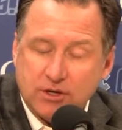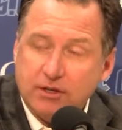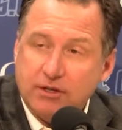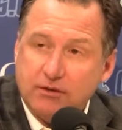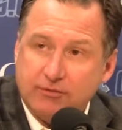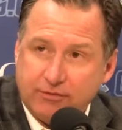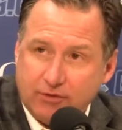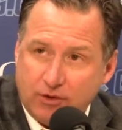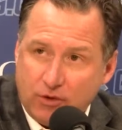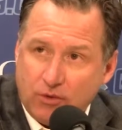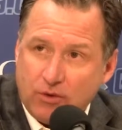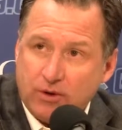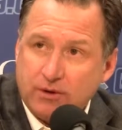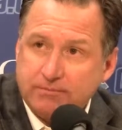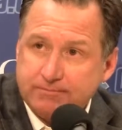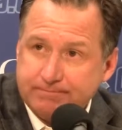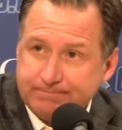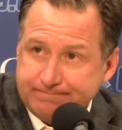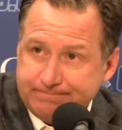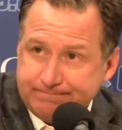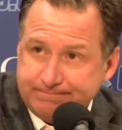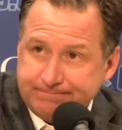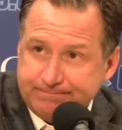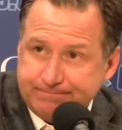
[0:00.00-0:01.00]
on the floor,
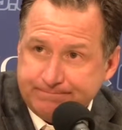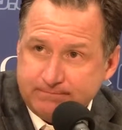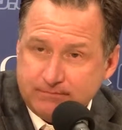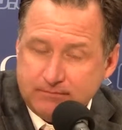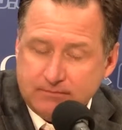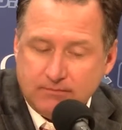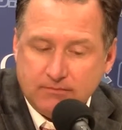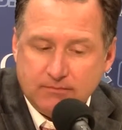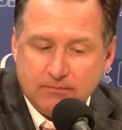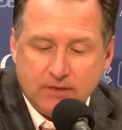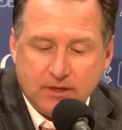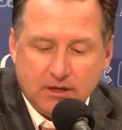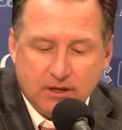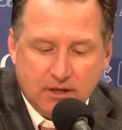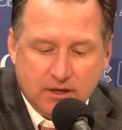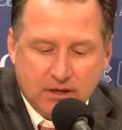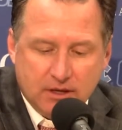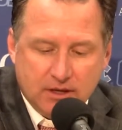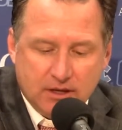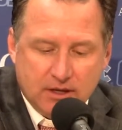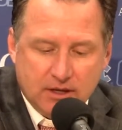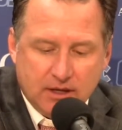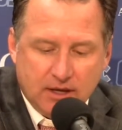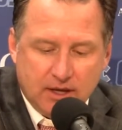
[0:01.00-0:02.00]

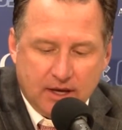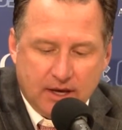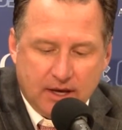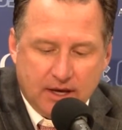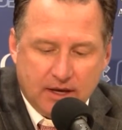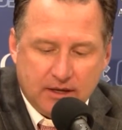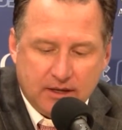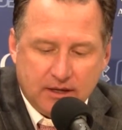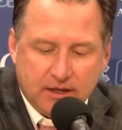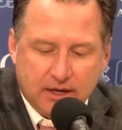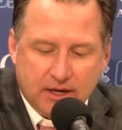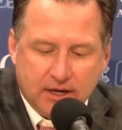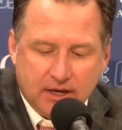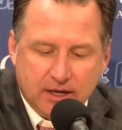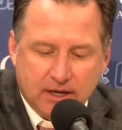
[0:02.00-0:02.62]
and